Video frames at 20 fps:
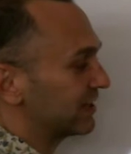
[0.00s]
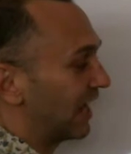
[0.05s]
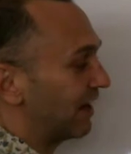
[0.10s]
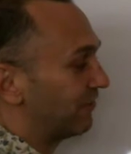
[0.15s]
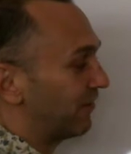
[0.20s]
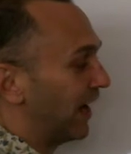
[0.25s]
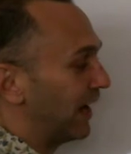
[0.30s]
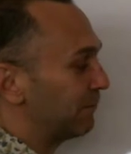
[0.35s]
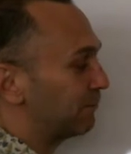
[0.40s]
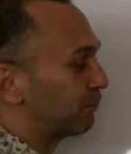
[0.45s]

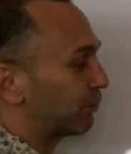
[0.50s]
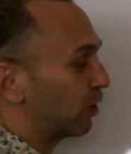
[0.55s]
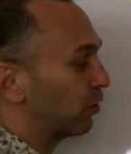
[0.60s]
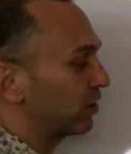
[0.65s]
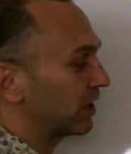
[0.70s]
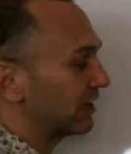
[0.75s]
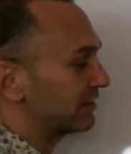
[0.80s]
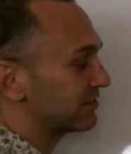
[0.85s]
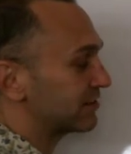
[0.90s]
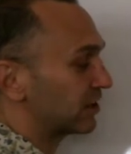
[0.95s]
Have I
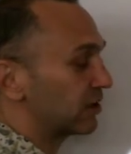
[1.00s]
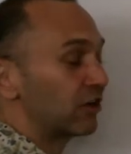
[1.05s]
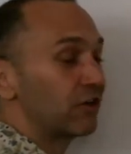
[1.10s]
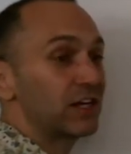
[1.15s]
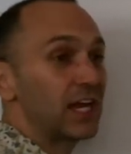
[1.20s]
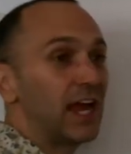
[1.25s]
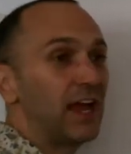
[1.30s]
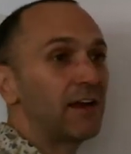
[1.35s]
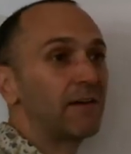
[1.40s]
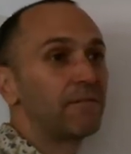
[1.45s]
broken zero
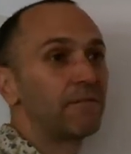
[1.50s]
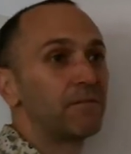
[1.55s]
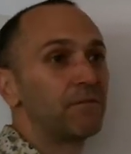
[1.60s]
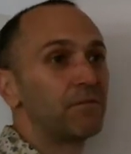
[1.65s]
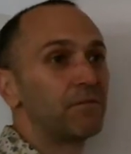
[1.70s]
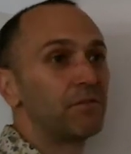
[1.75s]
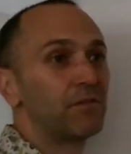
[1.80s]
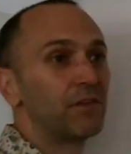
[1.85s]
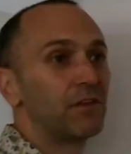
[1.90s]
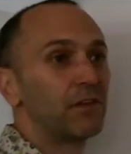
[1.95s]
yet?
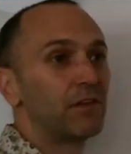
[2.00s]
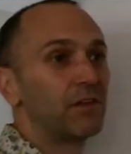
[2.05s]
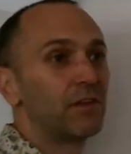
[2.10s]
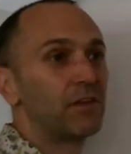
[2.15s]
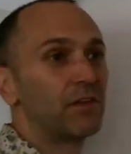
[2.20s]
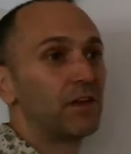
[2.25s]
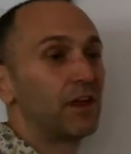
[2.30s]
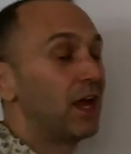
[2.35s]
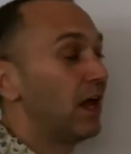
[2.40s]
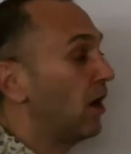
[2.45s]

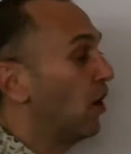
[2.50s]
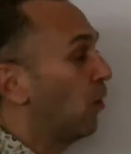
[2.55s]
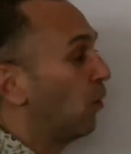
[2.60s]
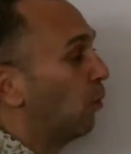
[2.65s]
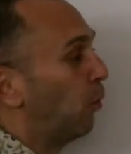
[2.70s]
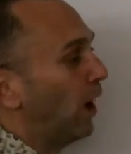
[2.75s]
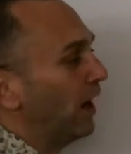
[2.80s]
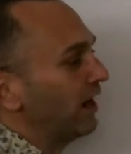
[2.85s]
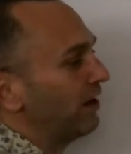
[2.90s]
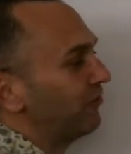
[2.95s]

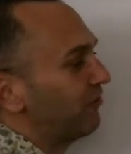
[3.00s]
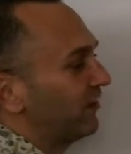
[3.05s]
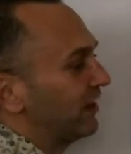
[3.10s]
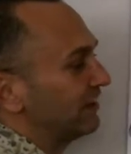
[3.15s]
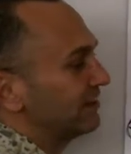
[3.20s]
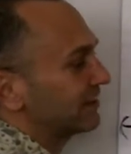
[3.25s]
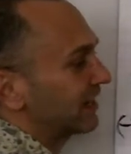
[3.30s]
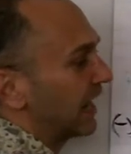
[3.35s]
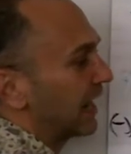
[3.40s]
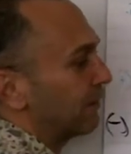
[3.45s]
What if
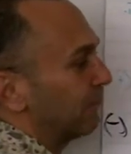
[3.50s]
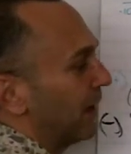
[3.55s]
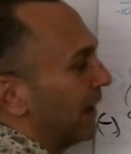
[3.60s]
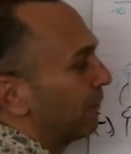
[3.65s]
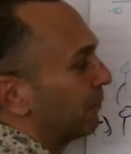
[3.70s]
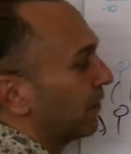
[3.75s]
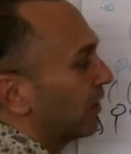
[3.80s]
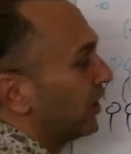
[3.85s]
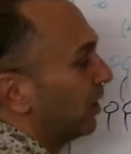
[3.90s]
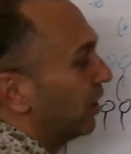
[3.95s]
this came
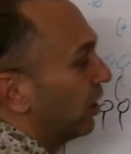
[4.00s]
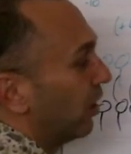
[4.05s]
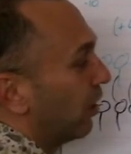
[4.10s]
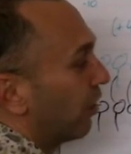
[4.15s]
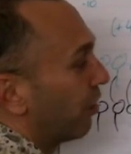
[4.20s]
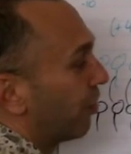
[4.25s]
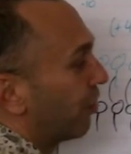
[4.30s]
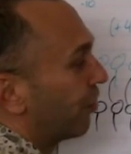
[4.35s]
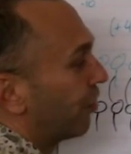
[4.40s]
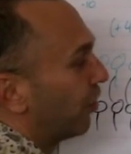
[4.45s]
up
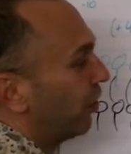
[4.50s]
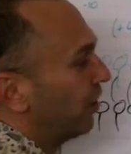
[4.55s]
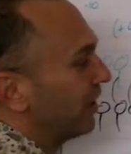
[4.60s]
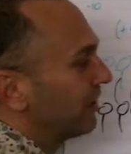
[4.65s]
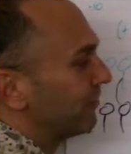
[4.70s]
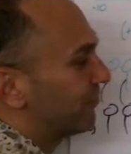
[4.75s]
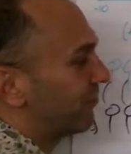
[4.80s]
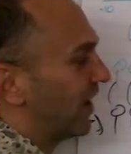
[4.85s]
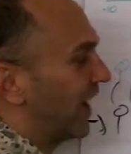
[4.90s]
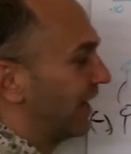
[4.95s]

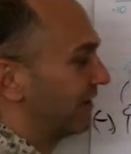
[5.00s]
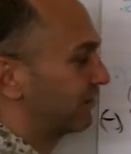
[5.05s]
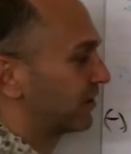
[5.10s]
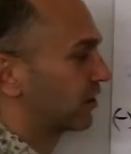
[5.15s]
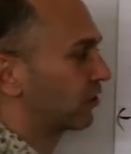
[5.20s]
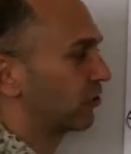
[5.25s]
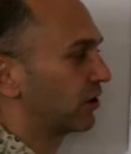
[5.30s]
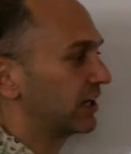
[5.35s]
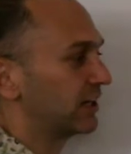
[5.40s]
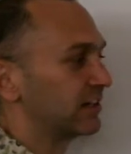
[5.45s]
35
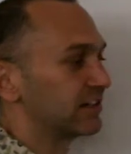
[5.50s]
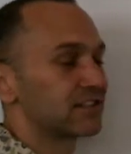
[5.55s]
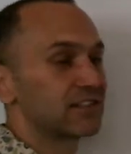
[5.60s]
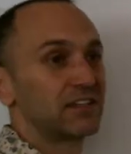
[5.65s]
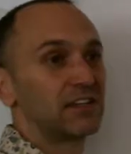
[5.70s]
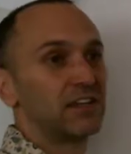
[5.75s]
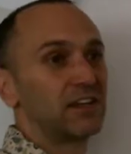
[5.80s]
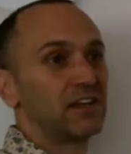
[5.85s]
degrees?